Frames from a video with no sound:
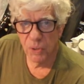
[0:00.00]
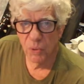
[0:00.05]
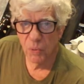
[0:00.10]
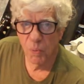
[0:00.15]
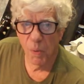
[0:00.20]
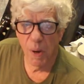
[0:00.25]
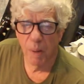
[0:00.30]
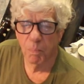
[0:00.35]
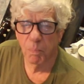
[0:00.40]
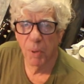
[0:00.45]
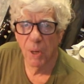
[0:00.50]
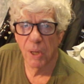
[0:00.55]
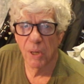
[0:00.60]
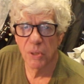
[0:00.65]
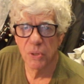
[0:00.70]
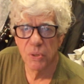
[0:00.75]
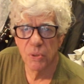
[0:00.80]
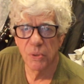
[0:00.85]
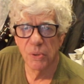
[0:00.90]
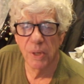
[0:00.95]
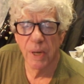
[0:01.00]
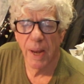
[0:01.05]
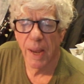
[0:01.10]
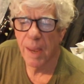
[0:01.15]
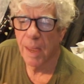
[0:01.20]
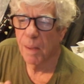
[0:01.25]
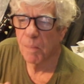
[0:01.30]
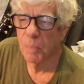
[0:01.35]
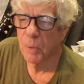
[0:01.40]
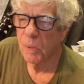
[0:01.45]
is what plugs to an
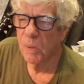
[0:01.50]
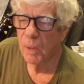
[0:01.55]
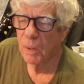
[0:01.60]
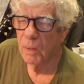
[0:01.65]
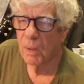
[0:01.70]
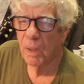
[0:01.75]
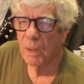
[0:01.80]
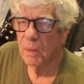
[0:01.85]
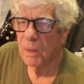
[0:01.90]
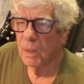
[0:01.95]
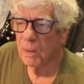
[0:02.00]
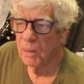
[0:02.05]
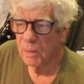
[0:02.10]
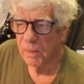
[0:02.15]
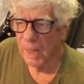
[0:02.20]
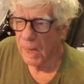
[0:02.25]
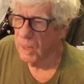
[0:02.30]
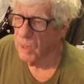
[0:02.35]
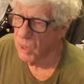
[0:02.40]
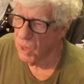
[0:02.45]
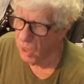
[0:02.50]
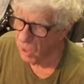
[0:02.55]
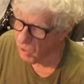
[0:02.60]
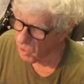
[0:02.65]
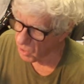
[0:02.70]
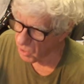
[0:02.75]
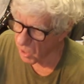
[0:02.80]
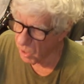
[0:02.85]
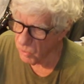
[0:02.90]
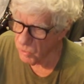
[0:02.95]
amp. That color
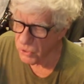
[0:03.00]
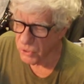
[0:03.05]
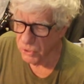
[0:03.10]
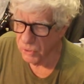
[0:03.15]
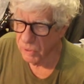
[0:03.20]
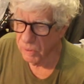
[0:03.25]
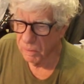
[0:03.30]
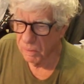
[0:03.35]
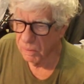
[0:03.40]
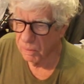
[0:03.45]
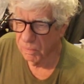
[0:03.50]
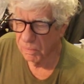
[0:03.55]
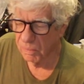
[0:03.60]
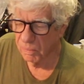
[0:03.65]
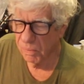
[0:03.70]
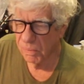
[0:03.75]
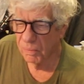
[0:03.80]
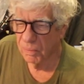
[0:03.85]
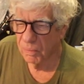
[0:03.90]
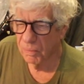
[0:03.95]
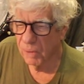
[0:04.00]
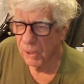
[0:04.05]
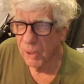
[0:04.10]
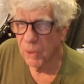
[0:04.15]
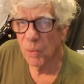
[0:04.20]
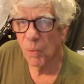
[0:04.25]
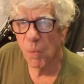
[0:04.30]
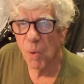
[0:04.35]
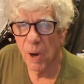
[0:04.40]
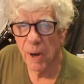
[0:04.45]
goes
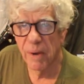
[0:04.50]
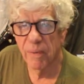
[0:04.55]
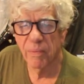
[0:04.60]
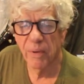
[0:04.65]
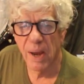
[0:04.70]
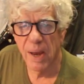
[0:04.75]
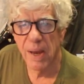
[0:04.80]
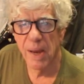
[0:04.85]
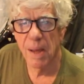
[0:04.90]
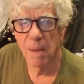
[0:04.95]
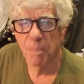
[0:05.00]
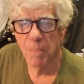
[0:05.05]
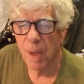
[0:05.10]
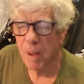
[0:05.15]
into whatever amp